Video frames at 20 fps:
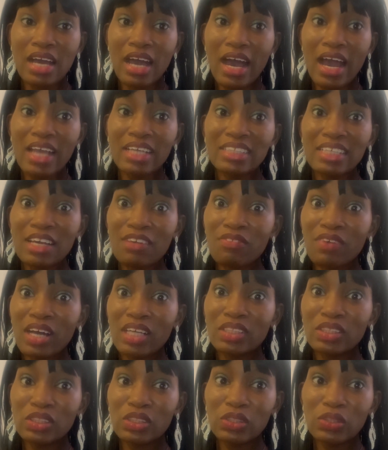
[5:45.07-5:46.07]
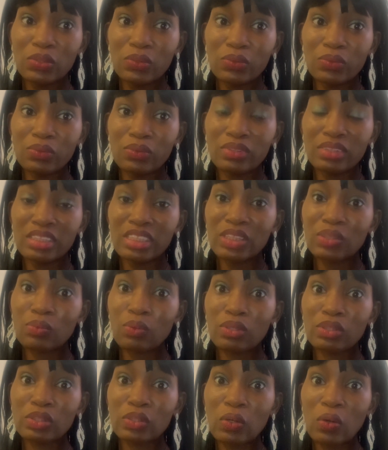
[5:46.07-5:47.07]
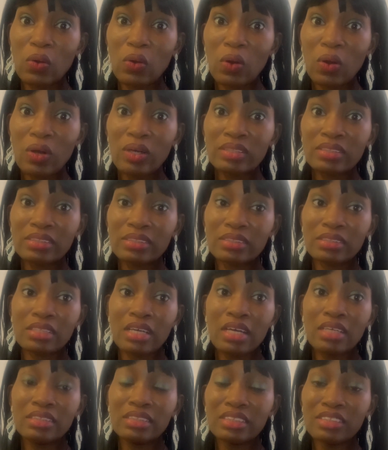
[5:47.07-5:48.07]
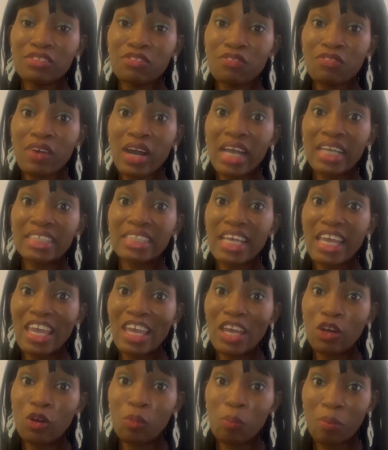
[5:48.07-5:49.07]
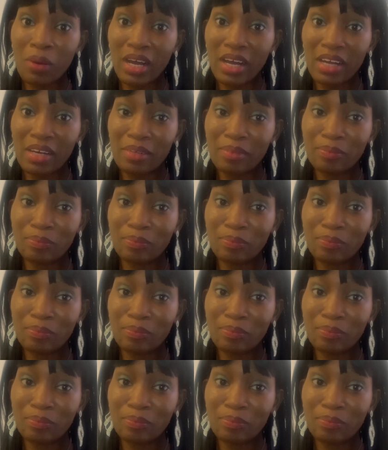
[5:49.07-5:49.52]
I never knew this was God's divine helper.